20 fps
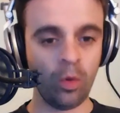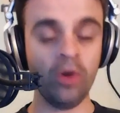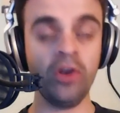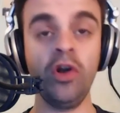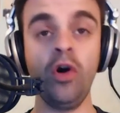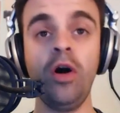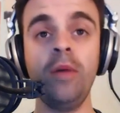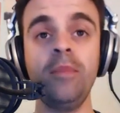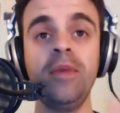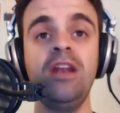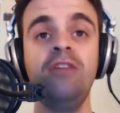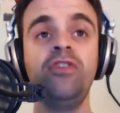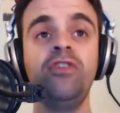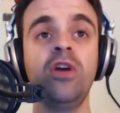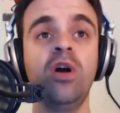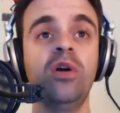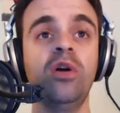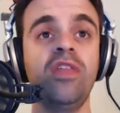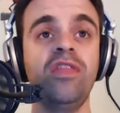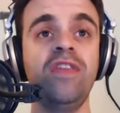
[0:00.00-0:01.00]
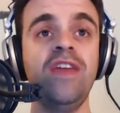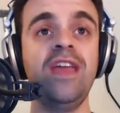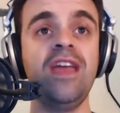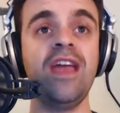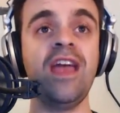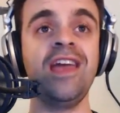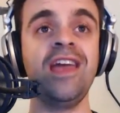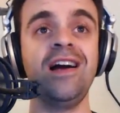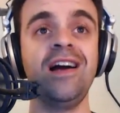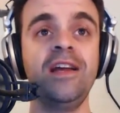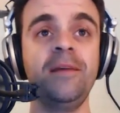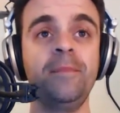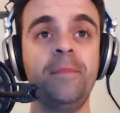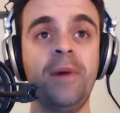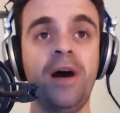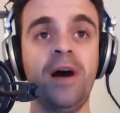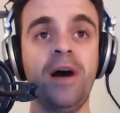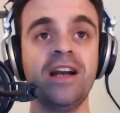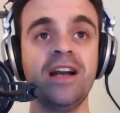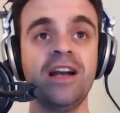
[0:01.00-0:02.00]
no, I mean, if you go to
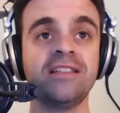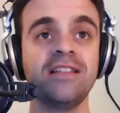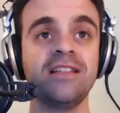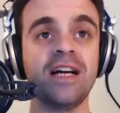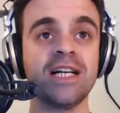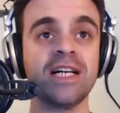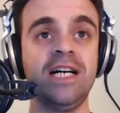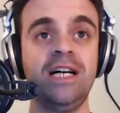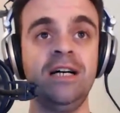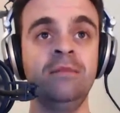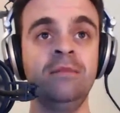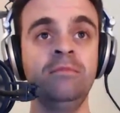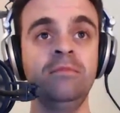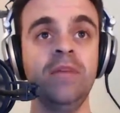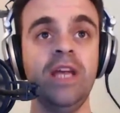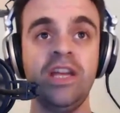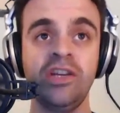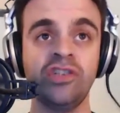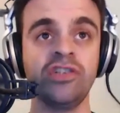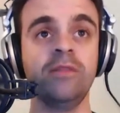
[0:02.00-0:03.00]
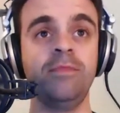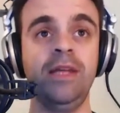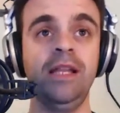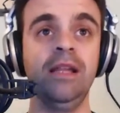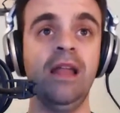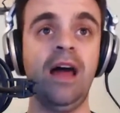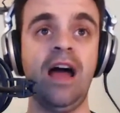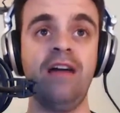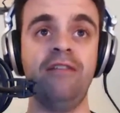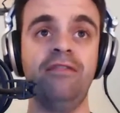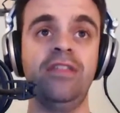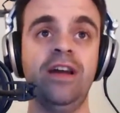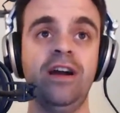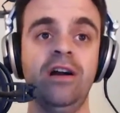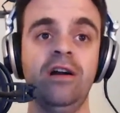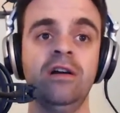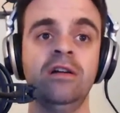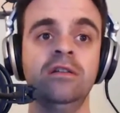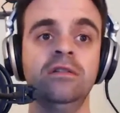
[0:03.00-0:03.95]
theaiepodcast.com, it should be live there.